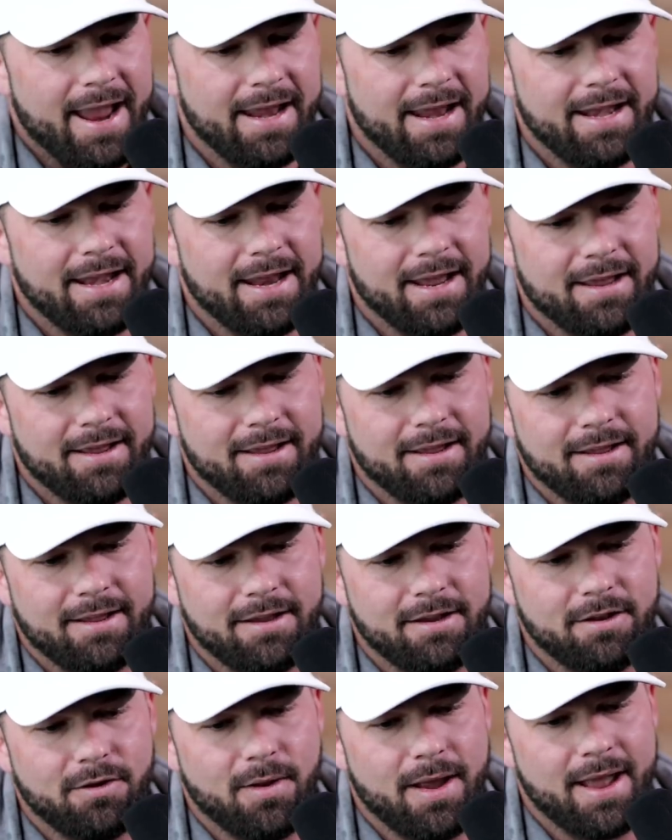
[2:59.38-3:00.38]
And,
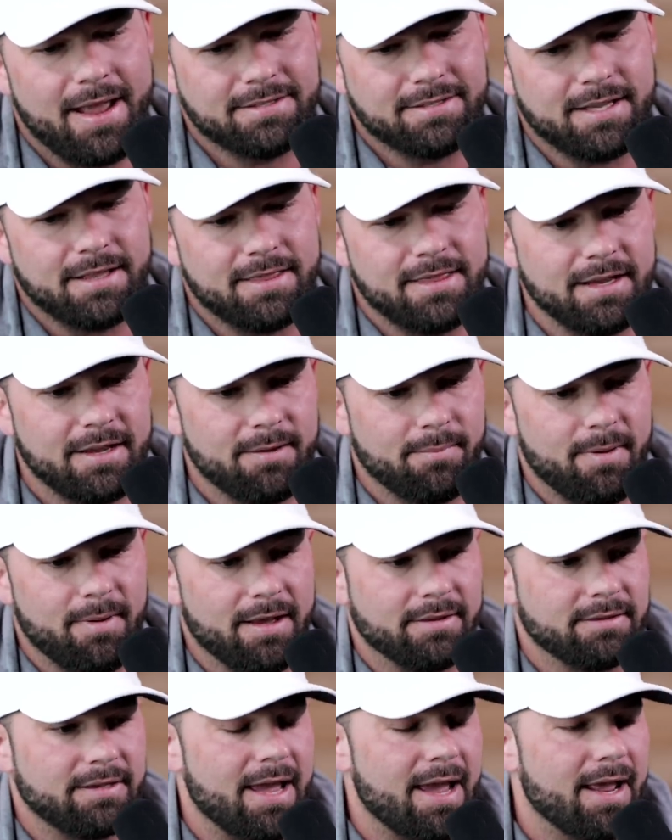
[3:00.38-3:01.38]
you know, as I think
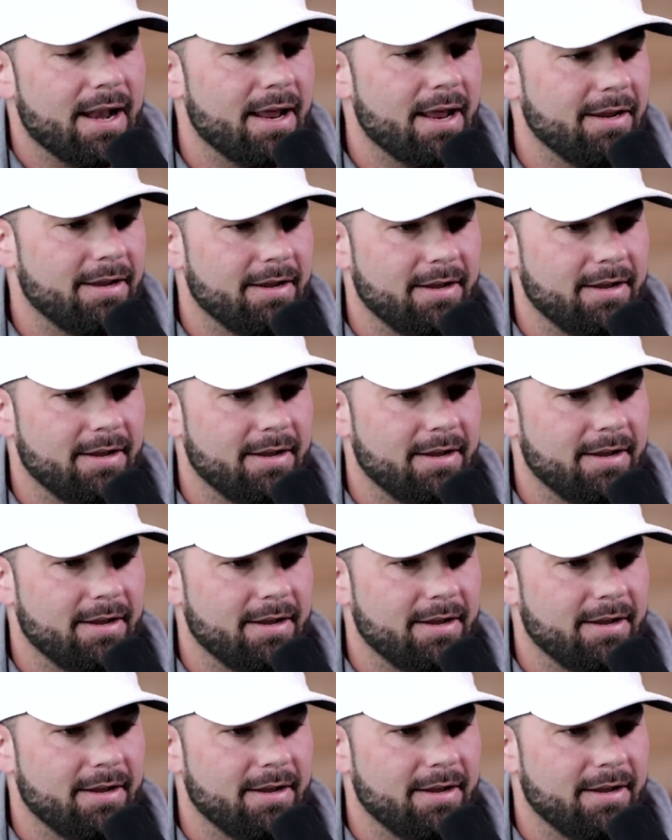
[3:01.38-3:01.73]
about that,